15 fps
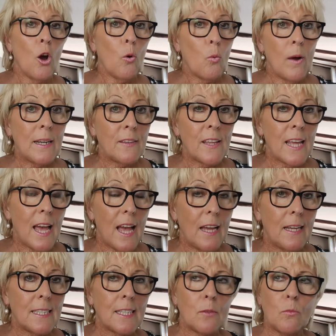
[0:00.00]
What
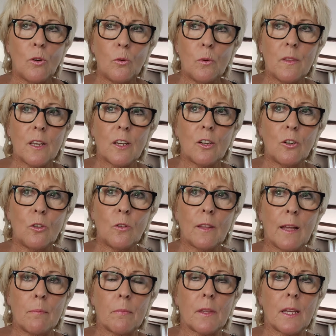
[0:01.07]
were they called
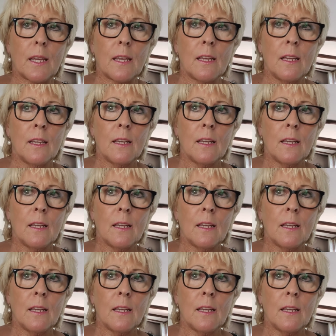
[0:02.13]
then? The